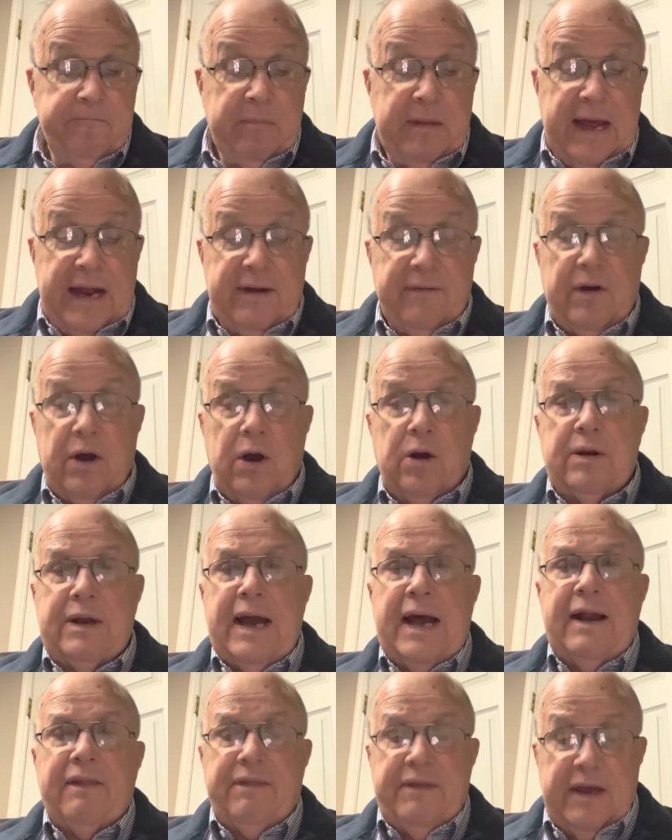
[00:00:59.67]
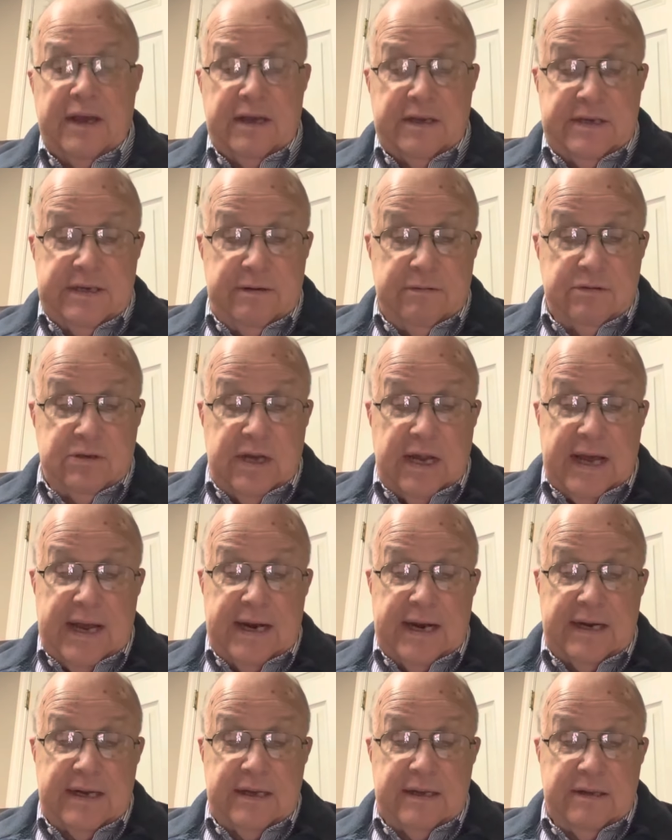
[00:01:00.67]
out of all kind of things. It was
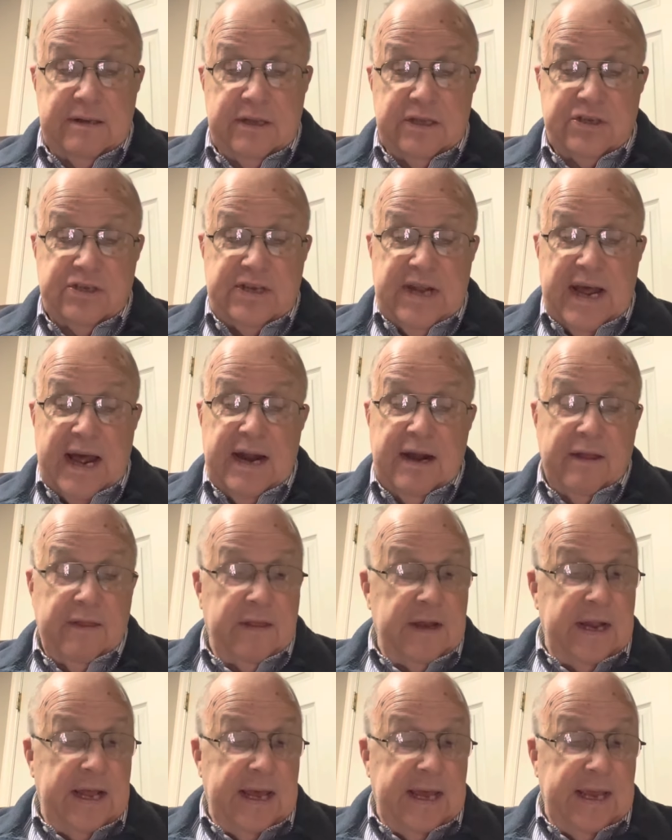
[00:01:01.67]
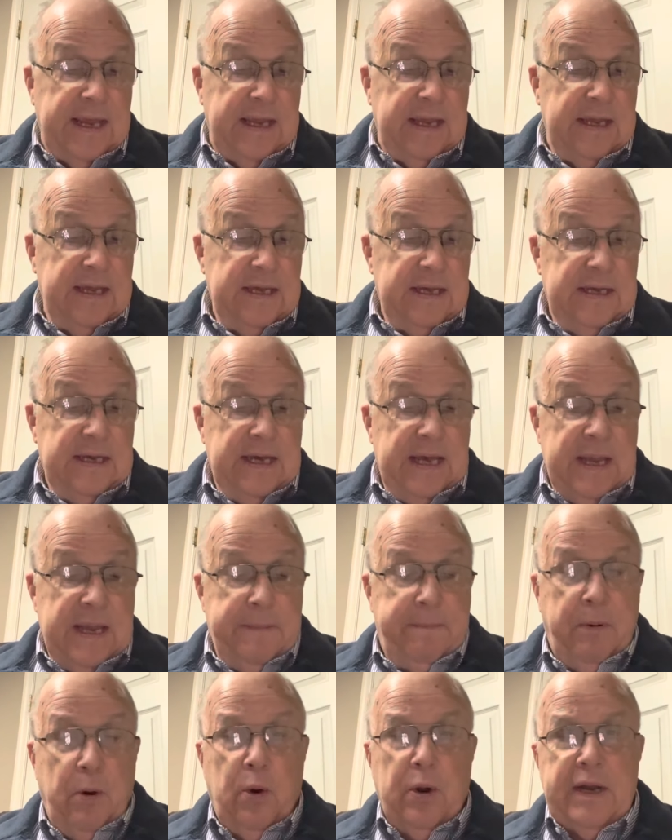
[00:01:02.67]
like the style of the day. He
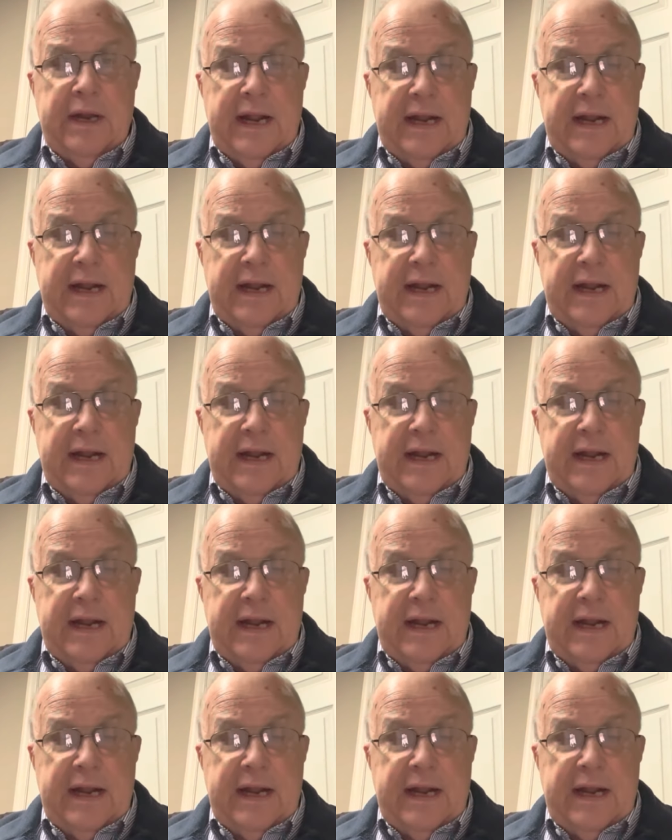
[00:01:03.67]
pointed